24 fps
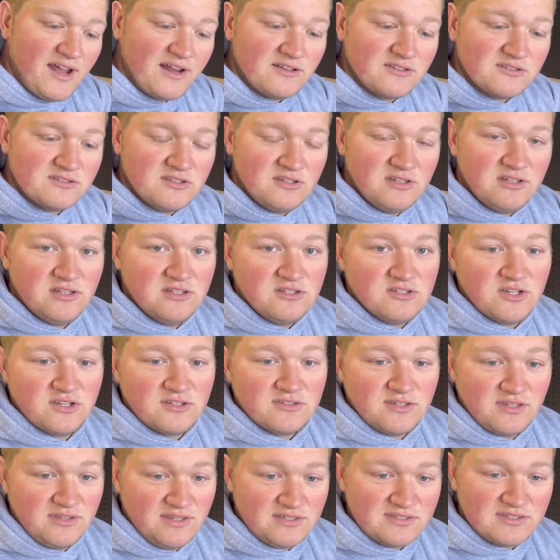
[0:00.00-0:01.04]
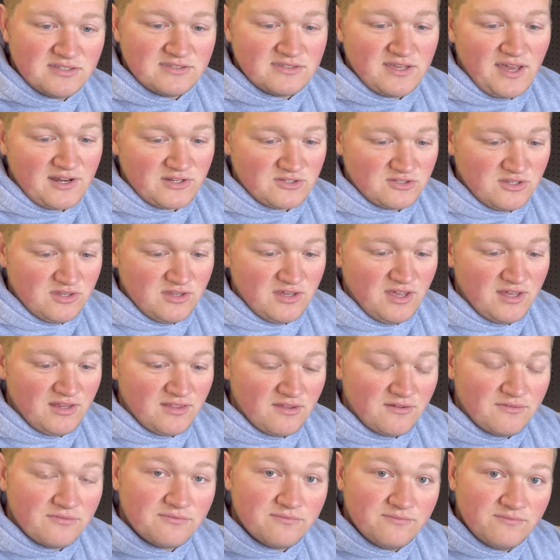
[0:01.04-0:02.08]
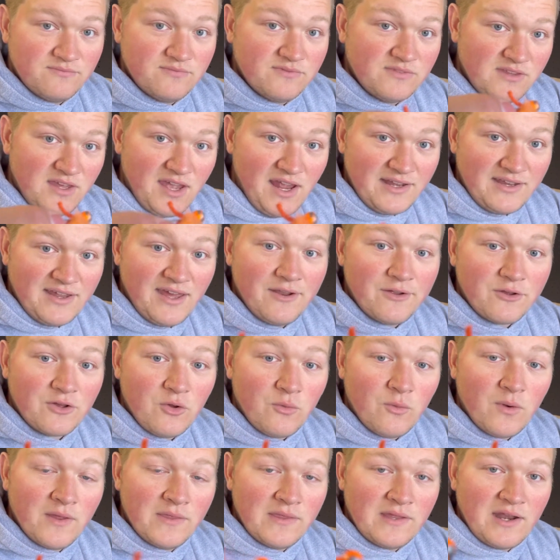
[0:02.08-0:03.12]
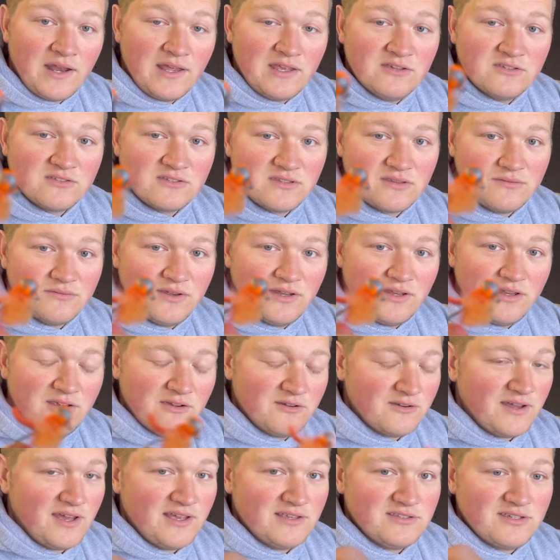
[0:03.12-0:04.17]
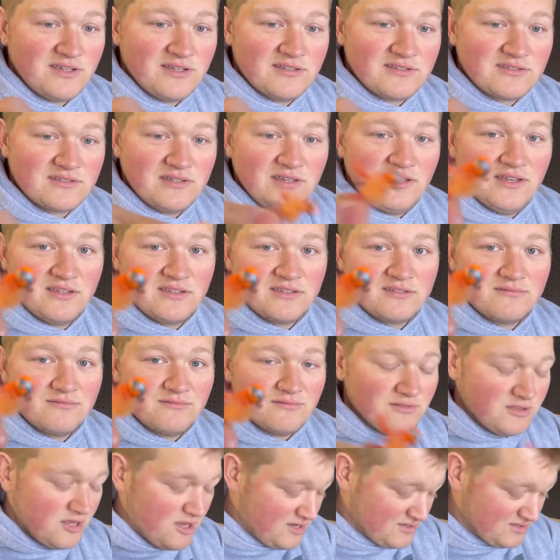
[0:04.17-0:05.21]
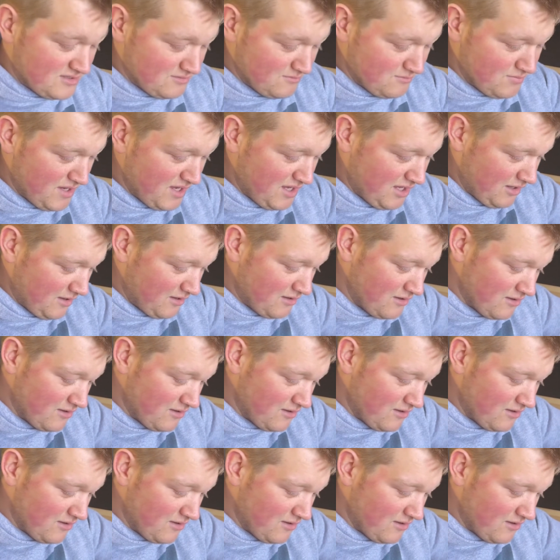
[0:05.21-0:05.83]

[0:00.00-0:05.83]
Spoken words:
Steely jigs. And this is actually the identical one that I used in the video. And as you can see, it's lost some paint.